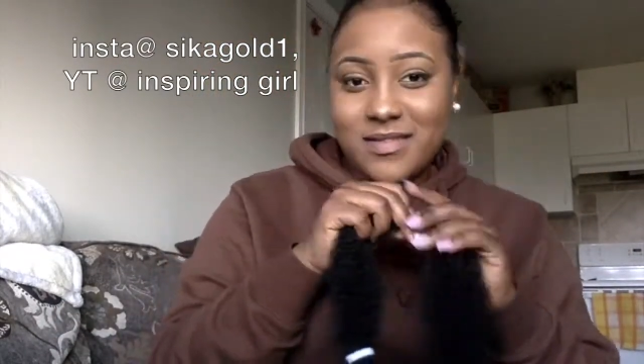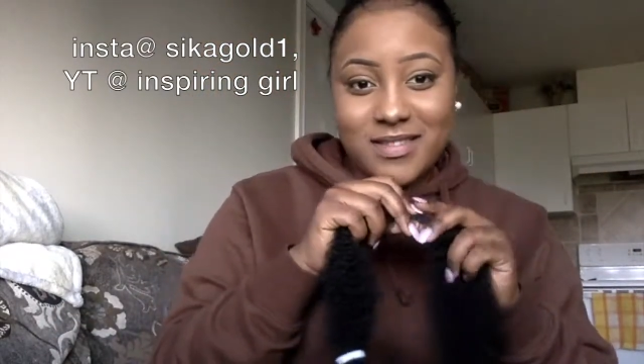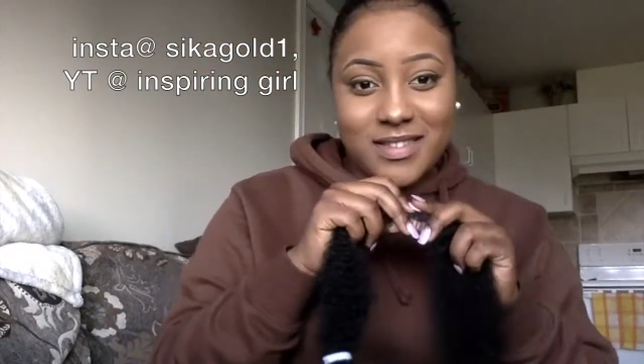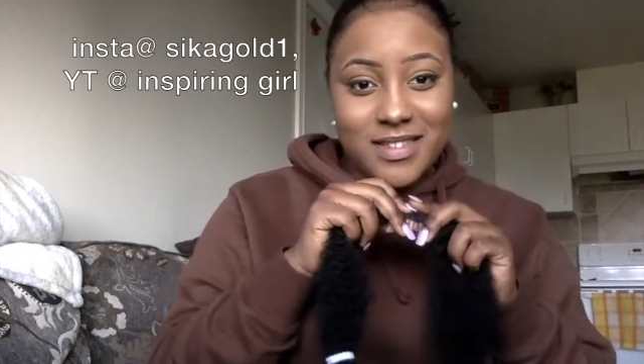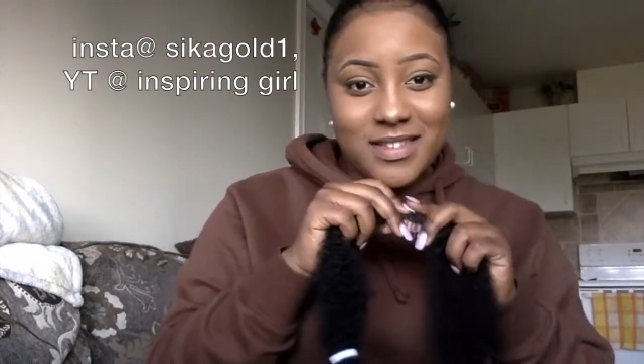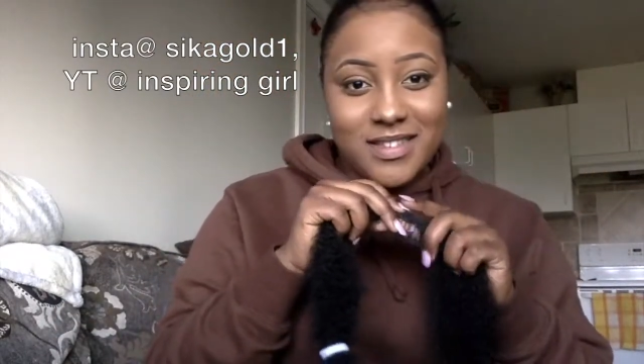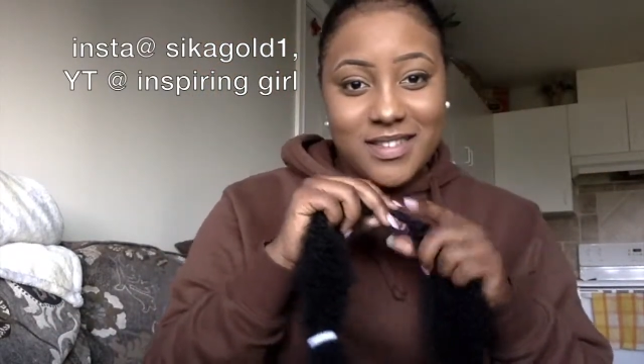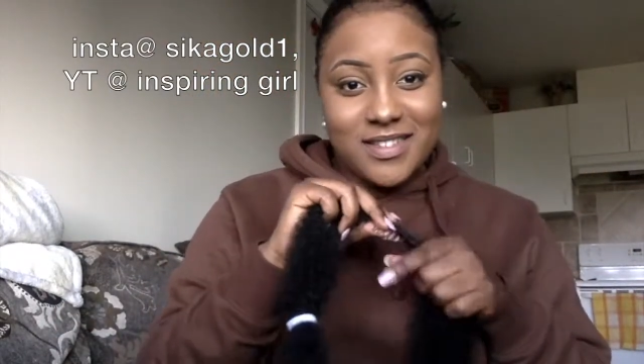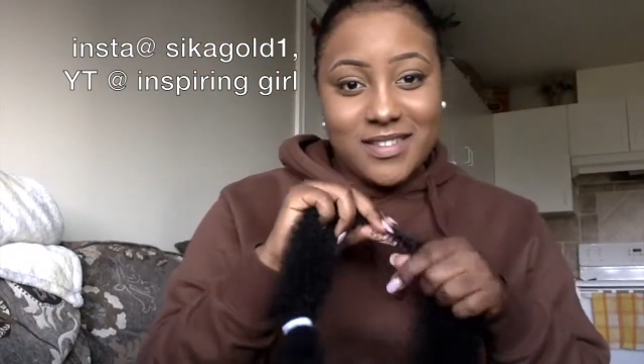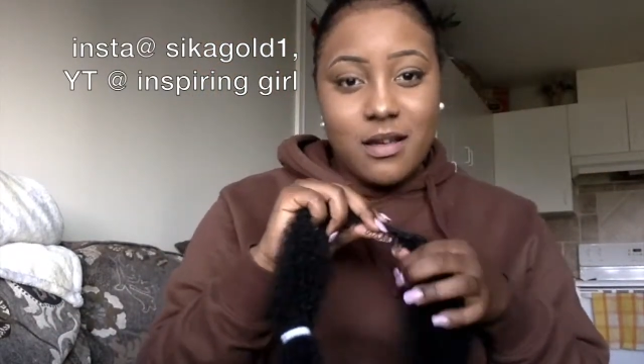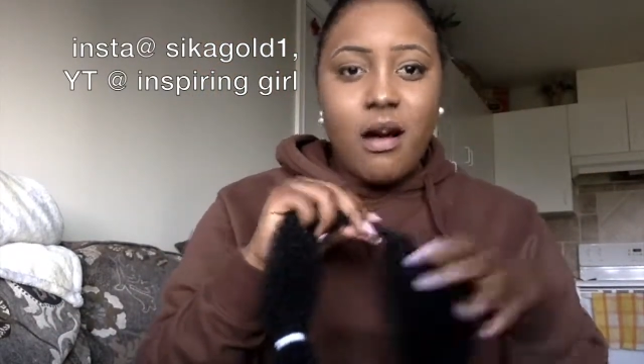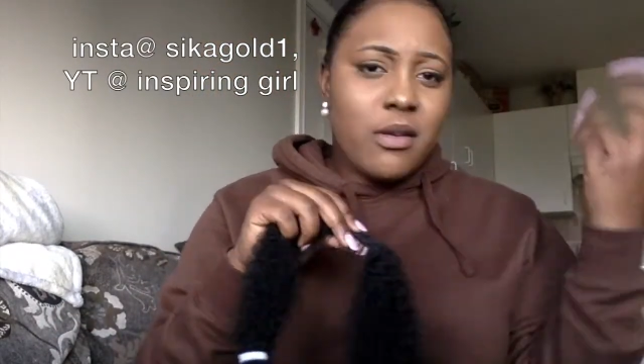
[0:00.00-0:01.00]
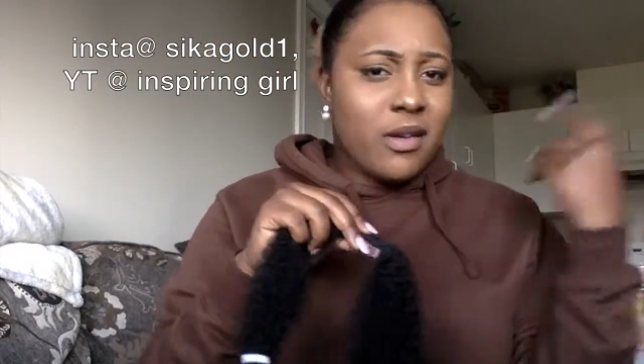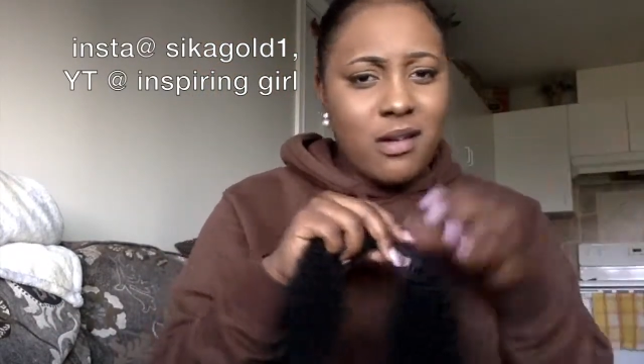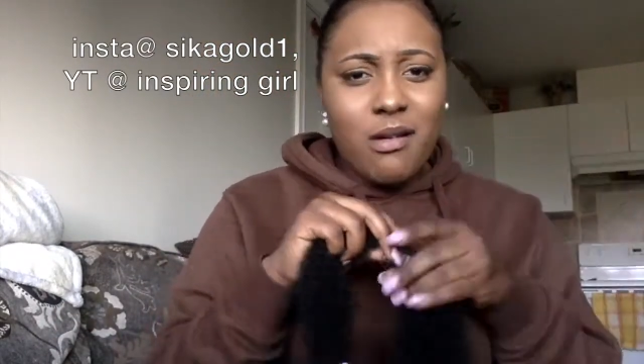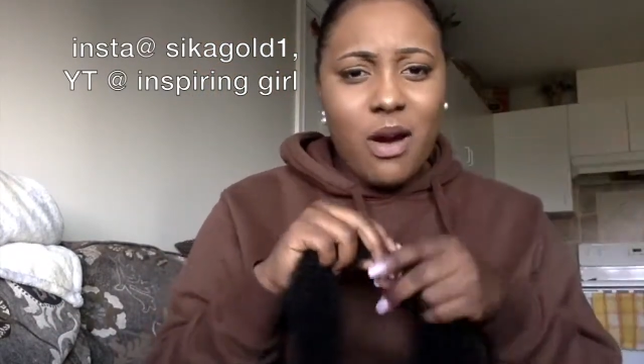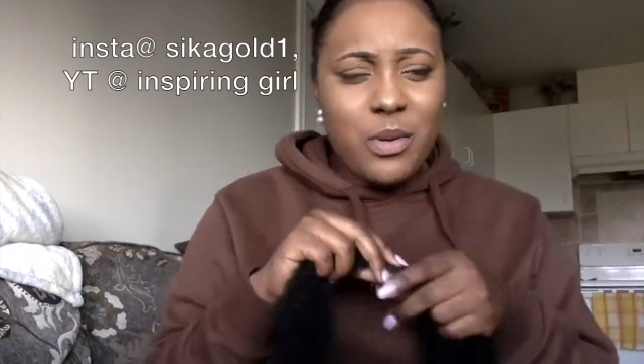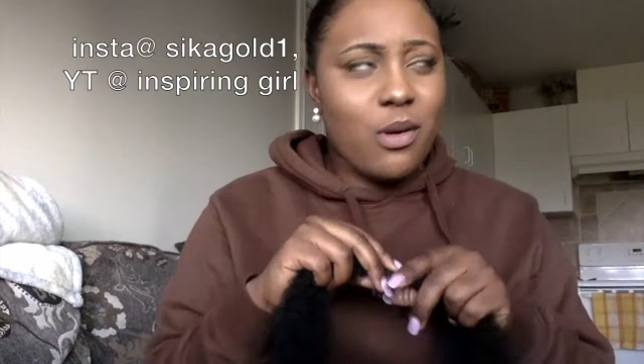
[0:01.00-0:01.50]

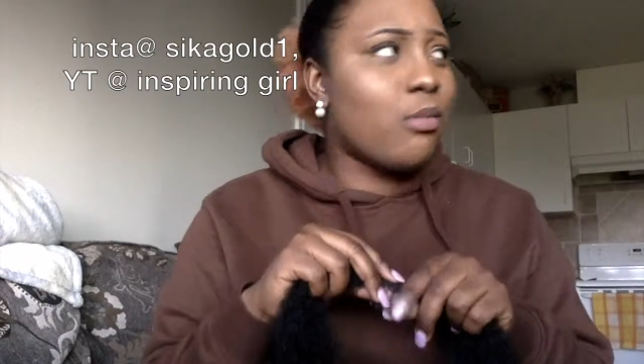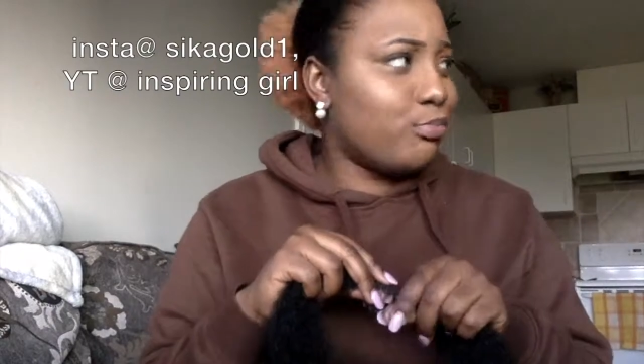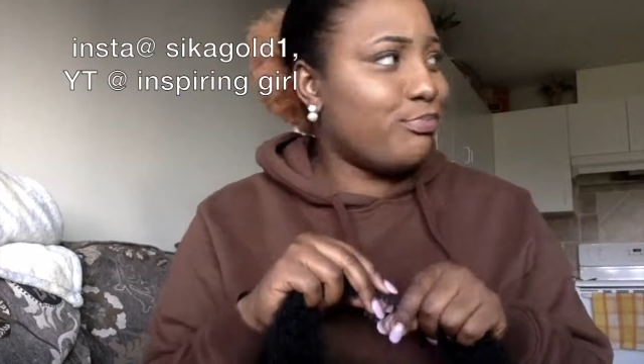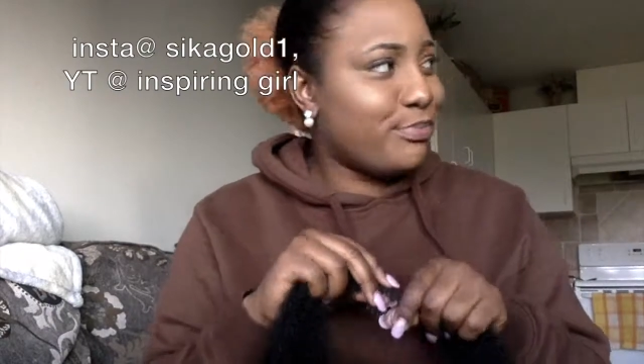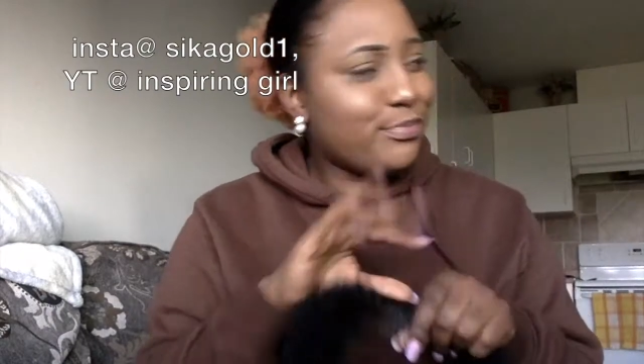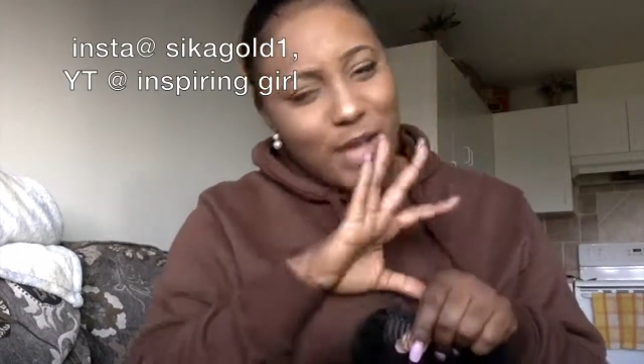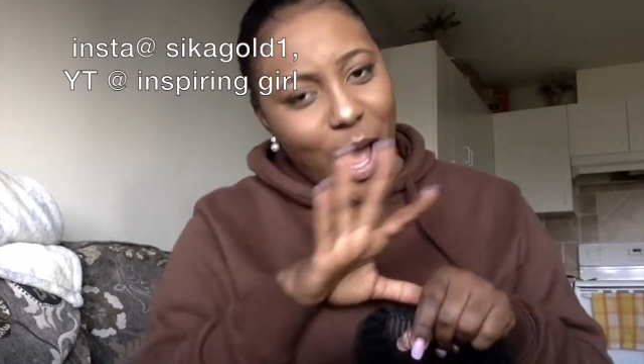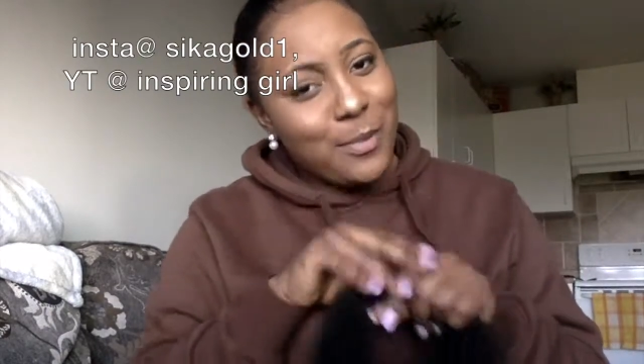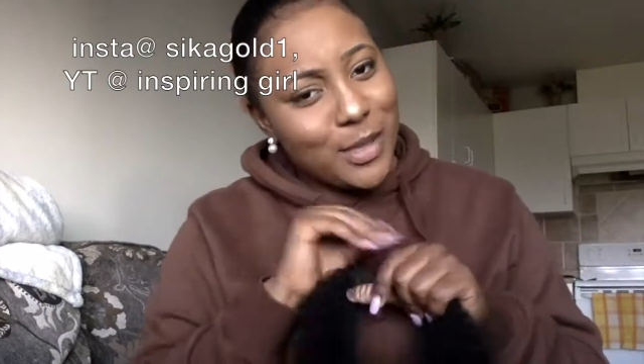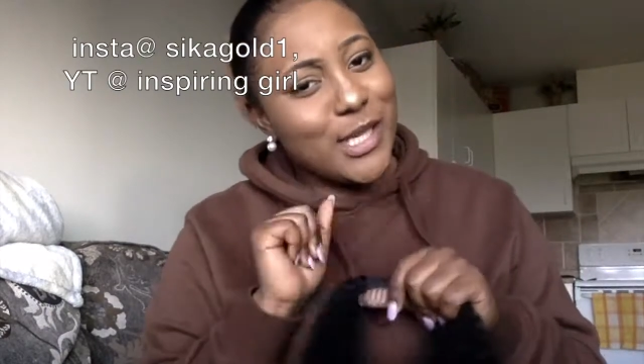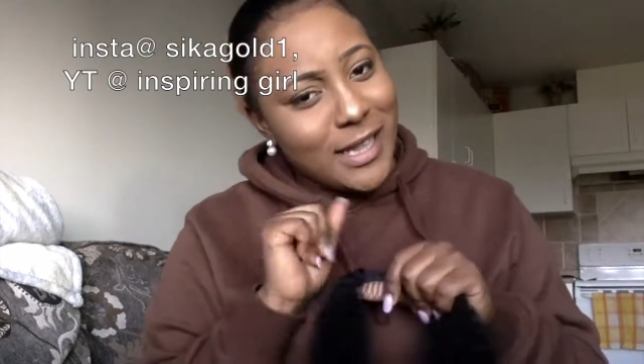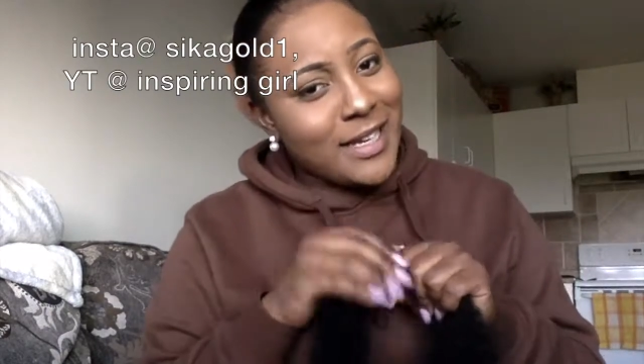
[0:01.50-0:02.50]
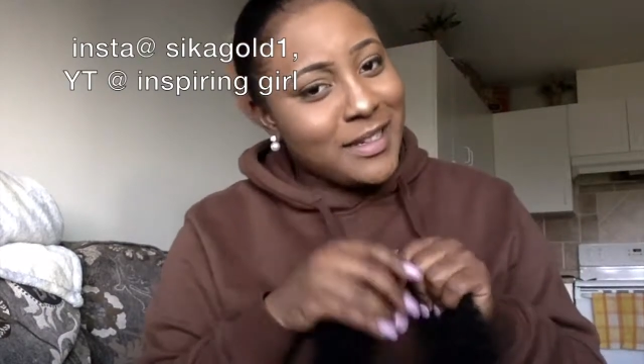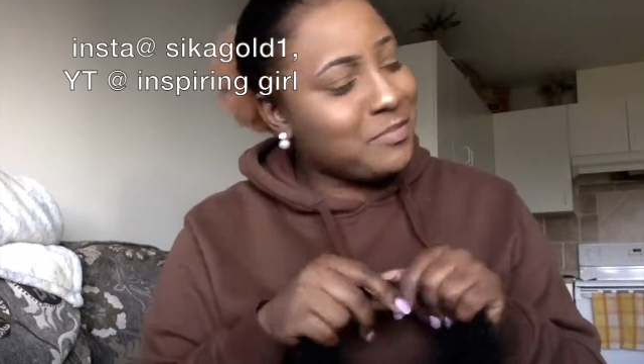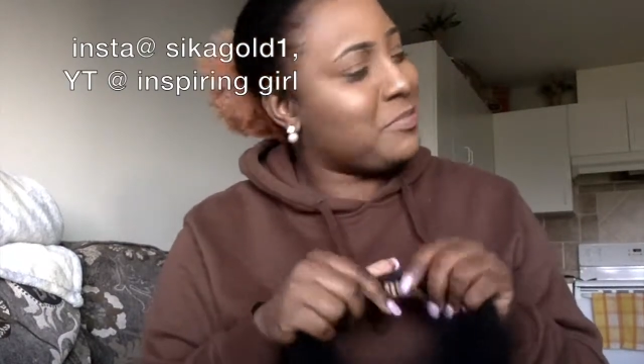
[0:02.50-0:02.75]
I was talking to him,